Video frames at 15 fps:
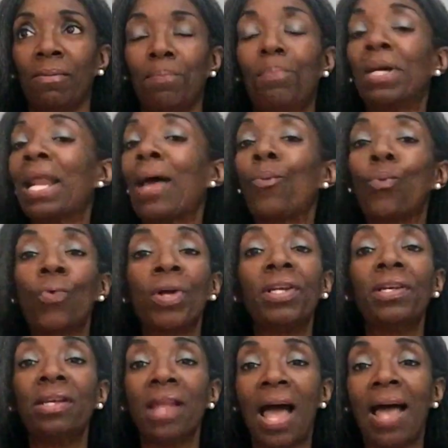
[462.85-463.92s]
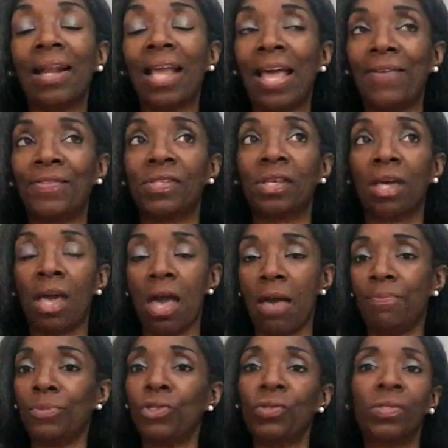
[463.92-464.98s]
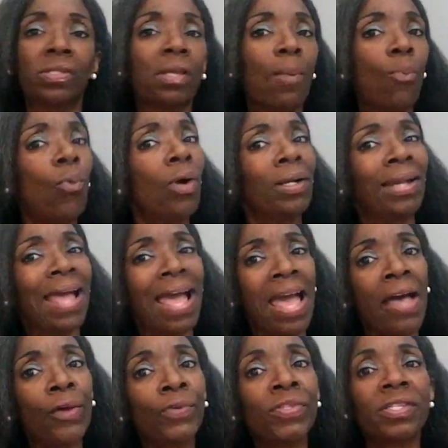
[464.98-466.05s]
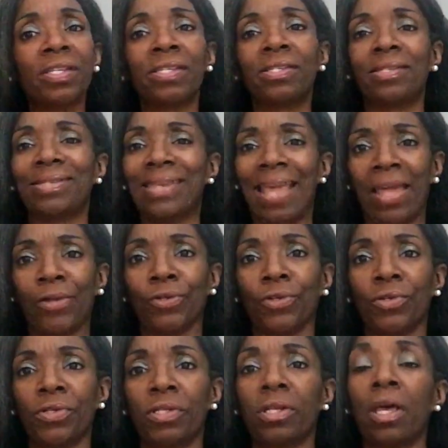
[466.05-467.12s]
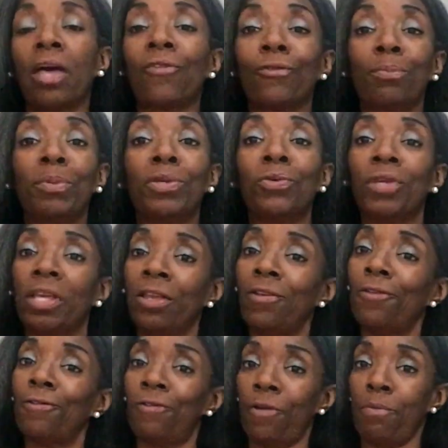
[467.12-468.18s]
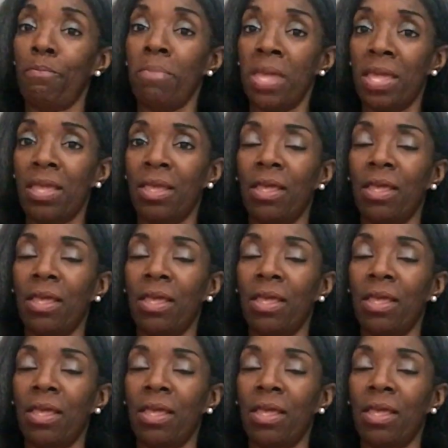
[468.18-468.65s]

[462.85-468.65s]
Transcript: But I would not have succumbed to someone else's standards of beauty for me.